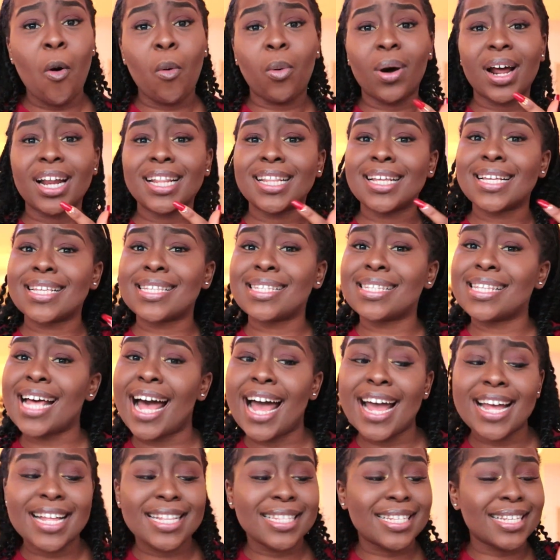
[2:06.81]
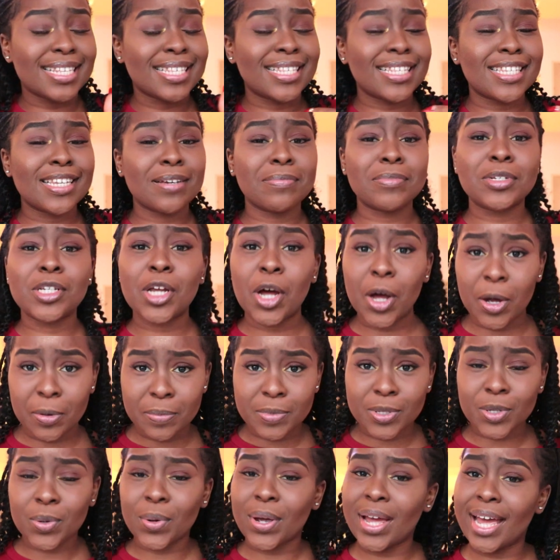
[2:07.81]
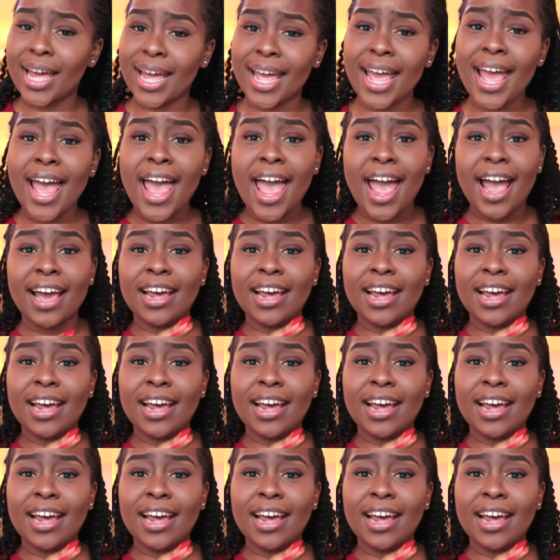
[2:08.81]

What are the signs and symptoms, okay?